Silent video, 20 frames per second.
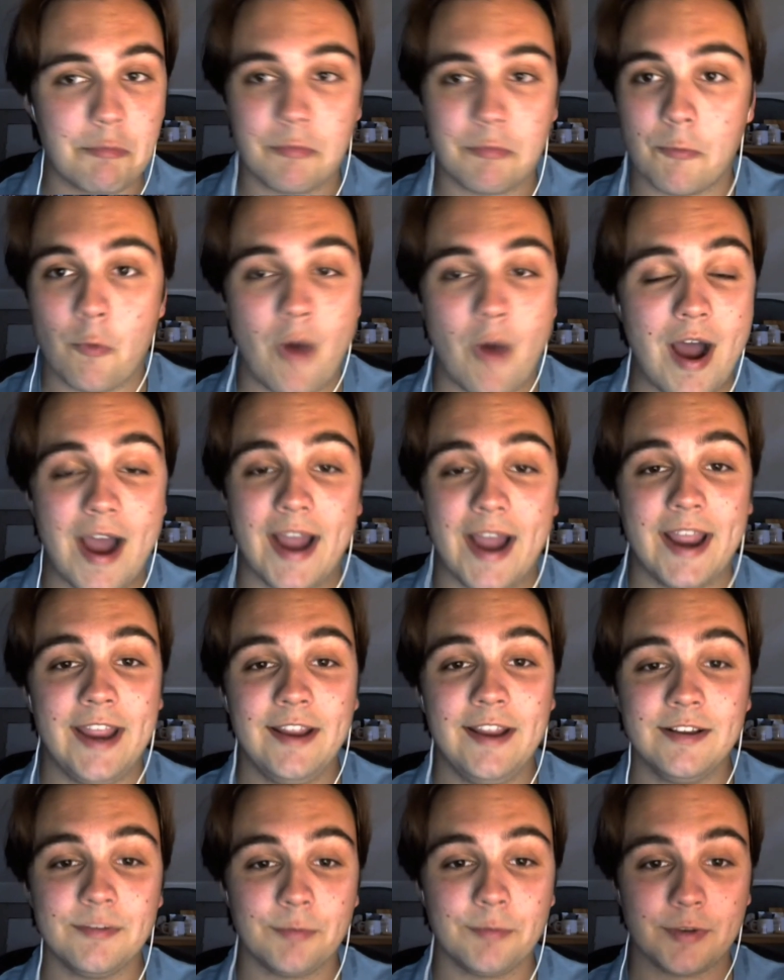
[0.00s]

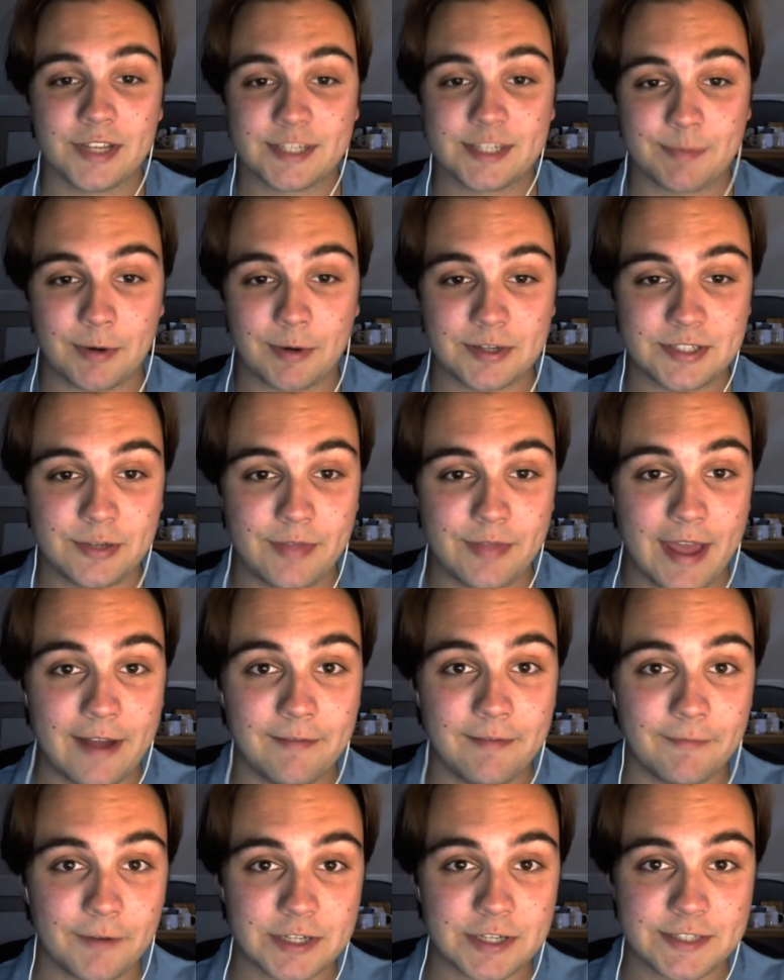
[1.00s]
Why would the Spurs do
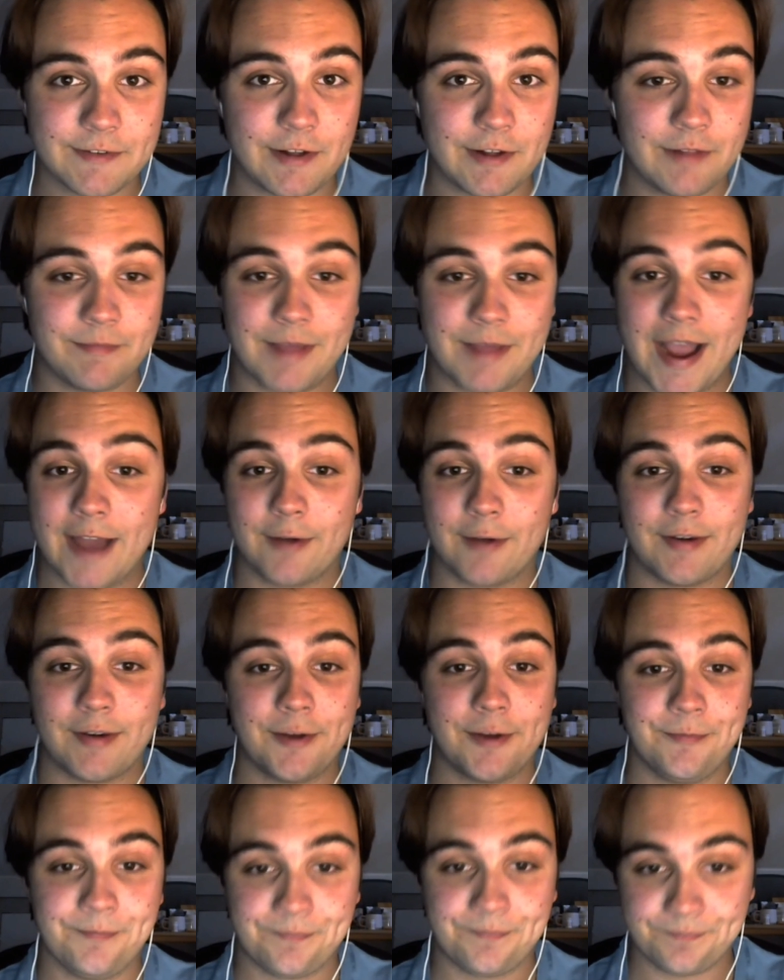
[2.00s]
that? First of all, I don't
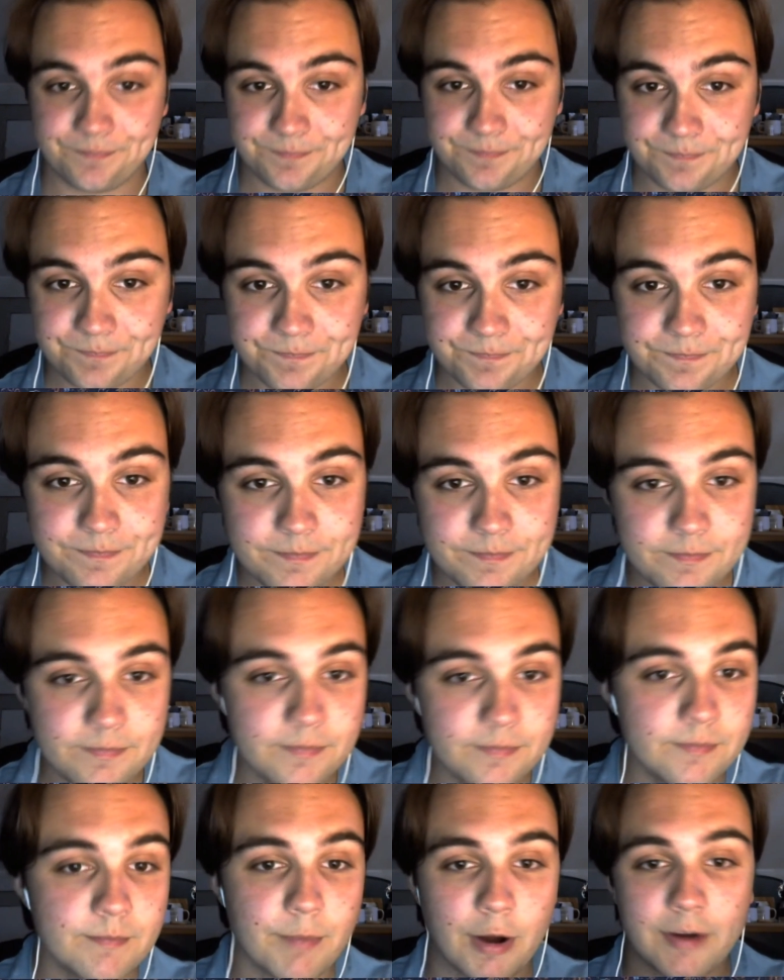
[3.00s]
know.
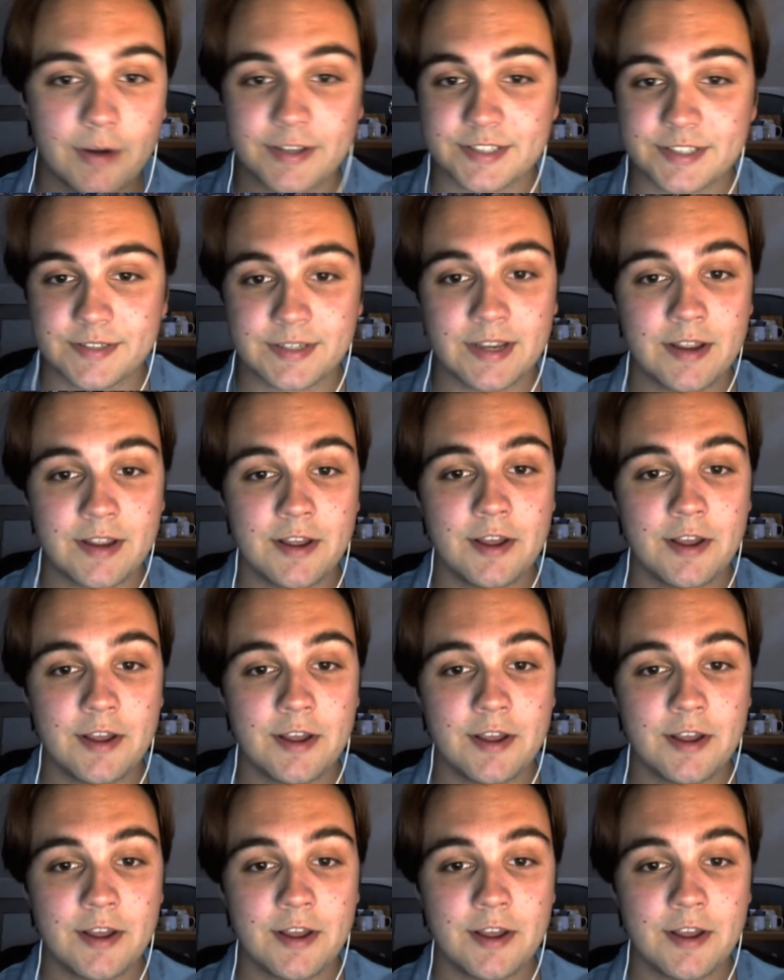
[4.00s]
Party's